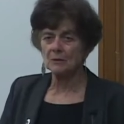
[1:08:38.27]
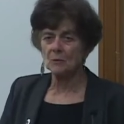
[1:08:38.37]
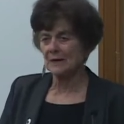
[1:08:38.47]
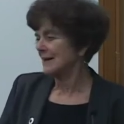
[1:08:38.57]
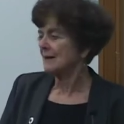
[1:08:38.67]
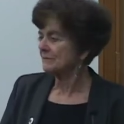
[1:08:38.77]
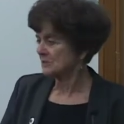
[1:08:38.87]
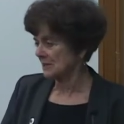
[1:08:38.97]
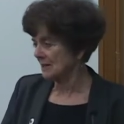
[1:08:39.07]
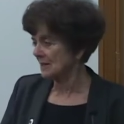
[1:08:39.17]
one and a half
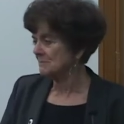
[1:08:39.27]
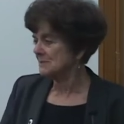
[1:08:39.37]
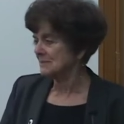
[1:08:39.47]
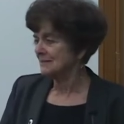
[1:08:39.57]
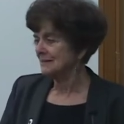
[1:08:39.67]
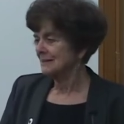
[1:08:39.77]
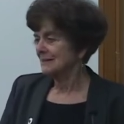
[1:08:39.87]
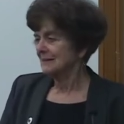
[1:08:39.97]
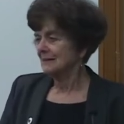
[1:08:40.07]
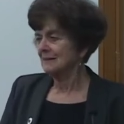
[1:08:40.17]
jobs,
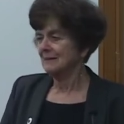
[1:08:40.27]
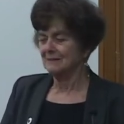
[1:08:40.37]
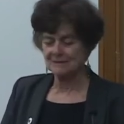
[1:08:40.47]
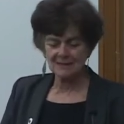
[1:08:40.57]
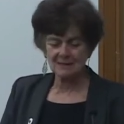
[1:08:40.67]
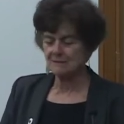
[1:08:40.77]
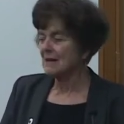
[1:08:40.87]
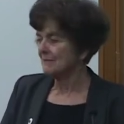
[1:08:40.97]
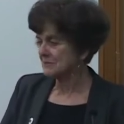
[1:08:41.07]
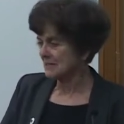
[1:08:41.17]
uh, they don't
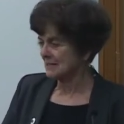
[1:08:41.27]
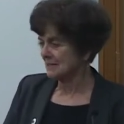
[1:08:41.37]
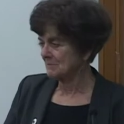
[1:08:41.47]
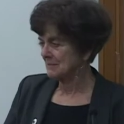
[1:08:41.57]
have time